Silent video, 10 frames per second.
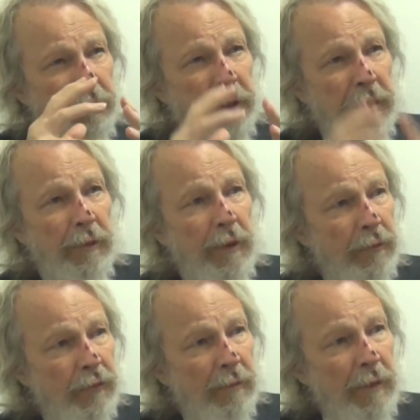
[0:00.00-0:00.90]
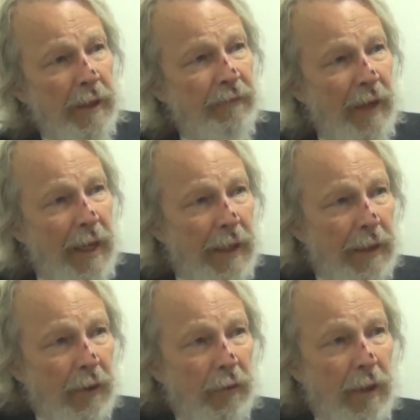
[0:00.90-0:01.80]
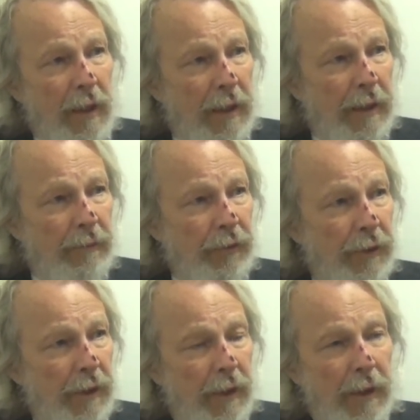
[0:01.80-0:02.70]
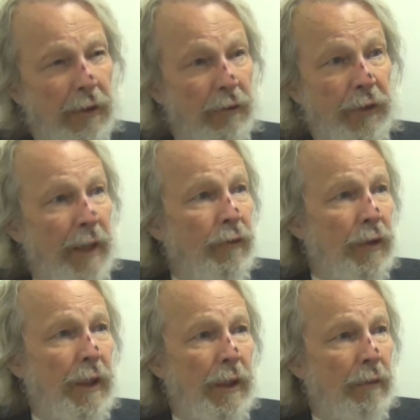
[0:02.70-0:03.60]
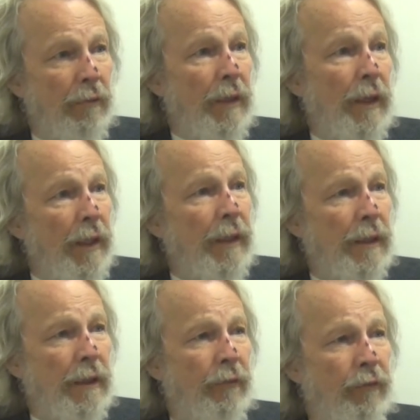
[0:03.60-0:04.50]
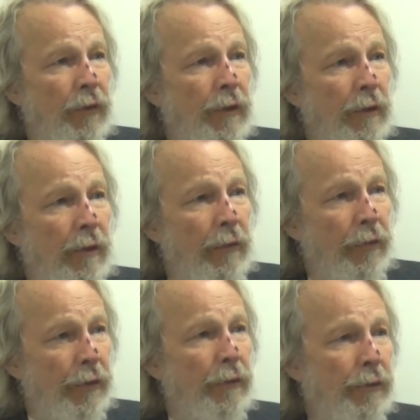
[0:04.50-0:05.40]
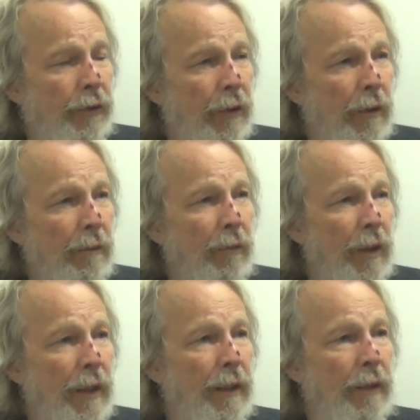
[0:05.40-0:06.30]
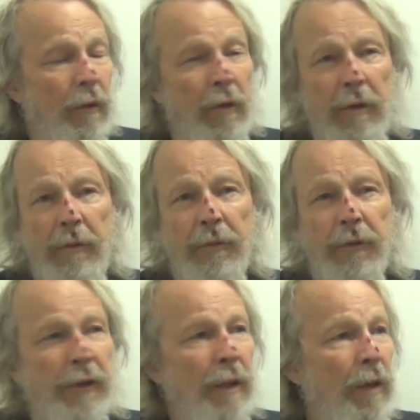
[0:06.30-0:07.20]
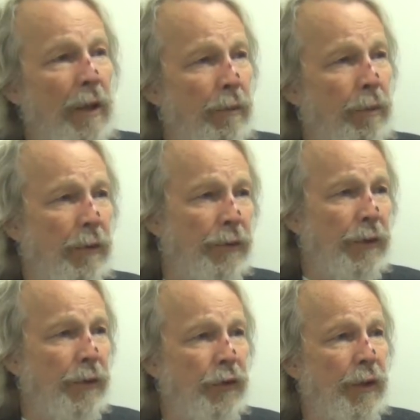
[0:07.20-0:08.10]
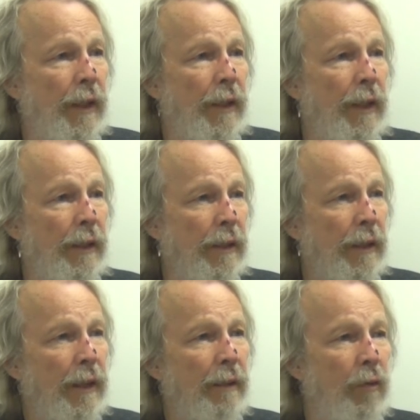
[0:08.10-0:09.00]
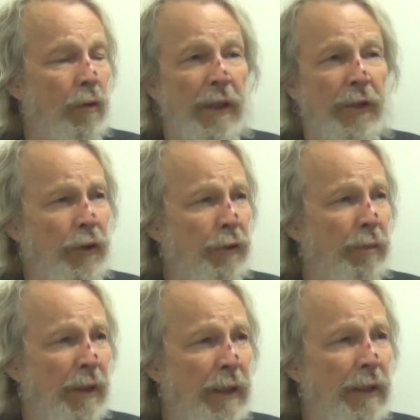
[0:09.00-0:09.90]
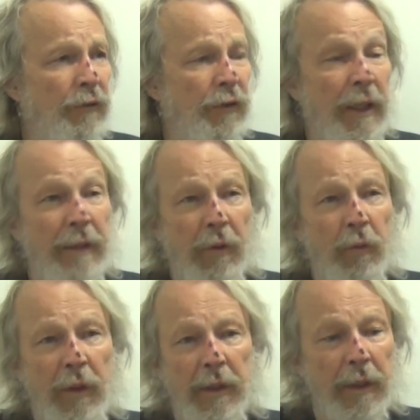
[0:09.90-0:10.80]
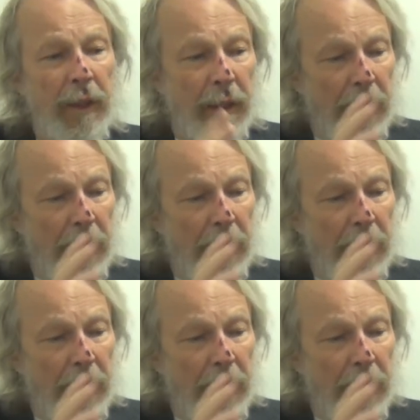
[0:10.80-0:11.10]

people who've committed violent crimes, you'll never get reelected for your third term, right? Or some other person is saying that to him, or he just believes that. But what